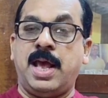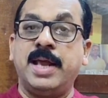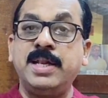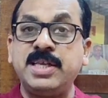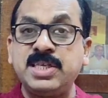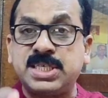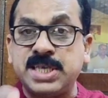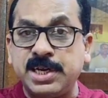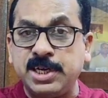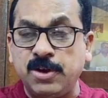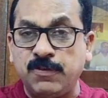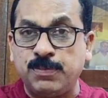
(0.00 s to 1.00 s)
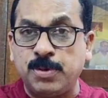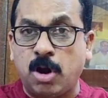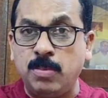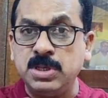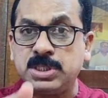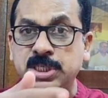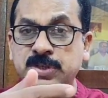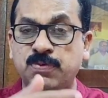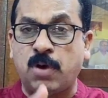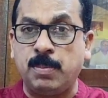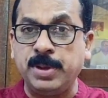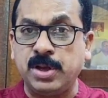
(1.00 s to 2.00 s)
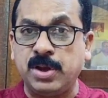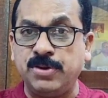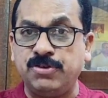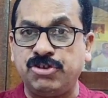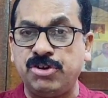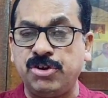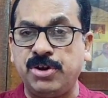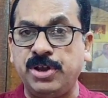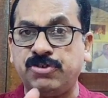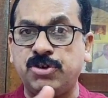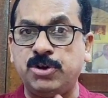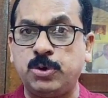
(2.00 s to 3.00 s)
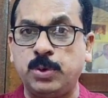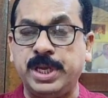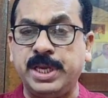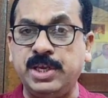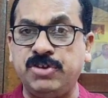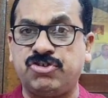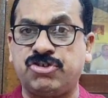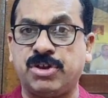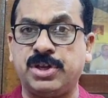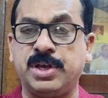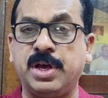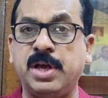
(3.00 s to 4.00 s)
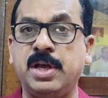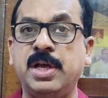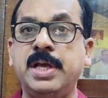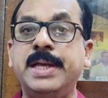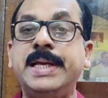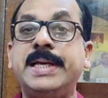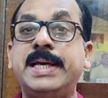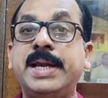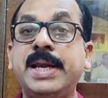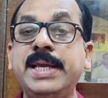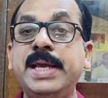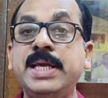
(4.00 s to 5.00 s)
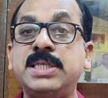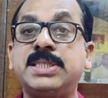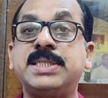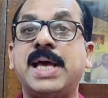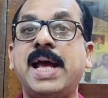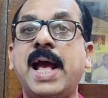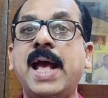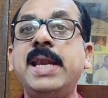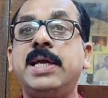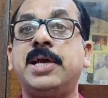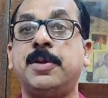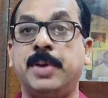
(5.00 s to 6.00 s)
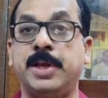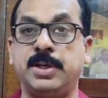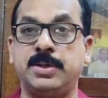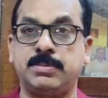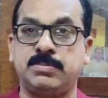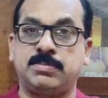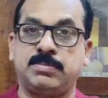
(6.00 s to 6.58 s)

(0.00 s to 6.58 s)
And this set of promises forming consideration to each other creates an agreement.